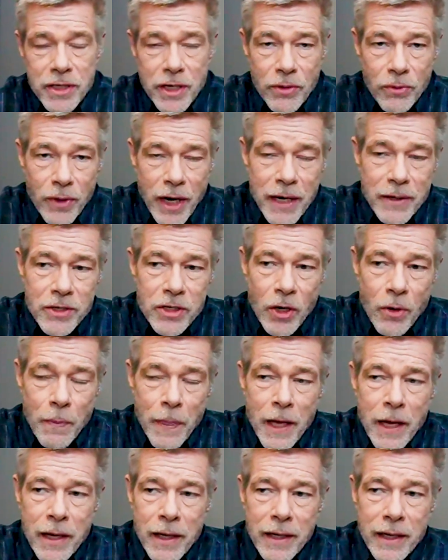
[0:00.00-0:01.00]
it, right? So,
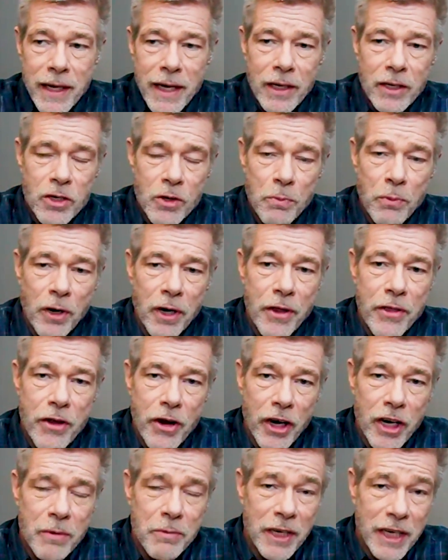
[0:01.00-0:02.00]
and again, so part of the
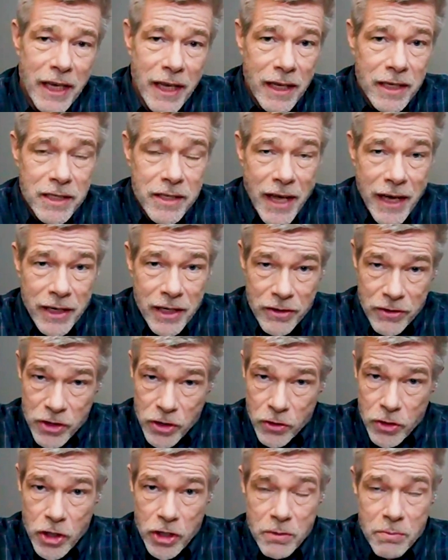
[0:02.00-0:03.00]
argument against that, as
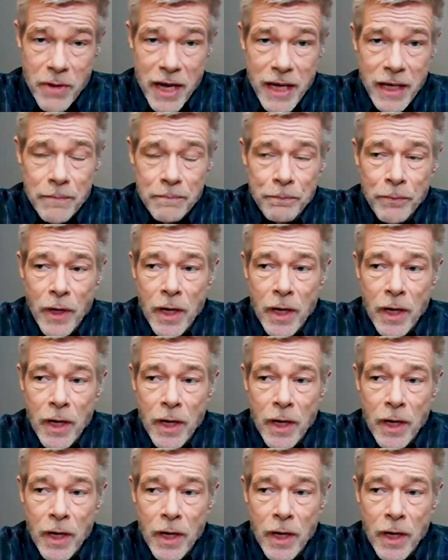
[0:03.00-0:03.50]
you just made,